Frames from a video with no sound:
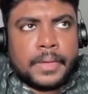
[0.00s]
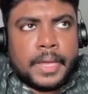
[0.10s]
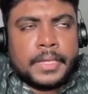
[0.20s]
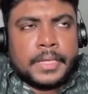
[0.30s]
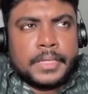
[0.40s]

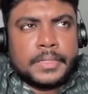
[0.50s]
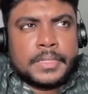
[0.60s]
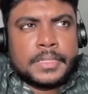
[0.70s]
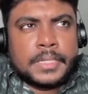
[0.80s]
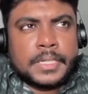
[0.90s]
Any
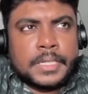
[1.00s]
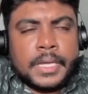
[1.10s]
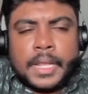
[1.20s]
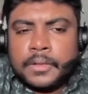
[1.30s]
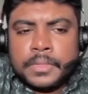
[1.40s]

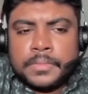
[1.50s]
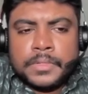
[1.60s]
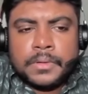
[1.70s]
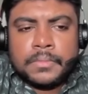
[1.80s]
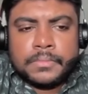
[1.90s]
searching
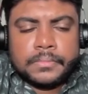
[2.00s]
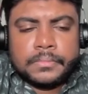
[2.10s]
algorithms you know?